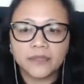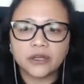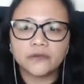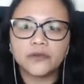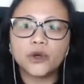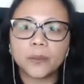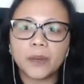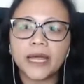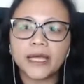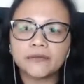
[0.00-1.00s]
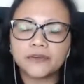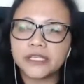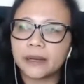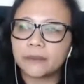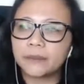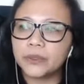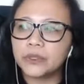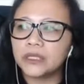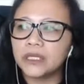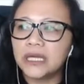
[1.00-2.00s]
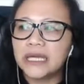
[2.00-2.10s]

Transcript: So if you're applying, for example,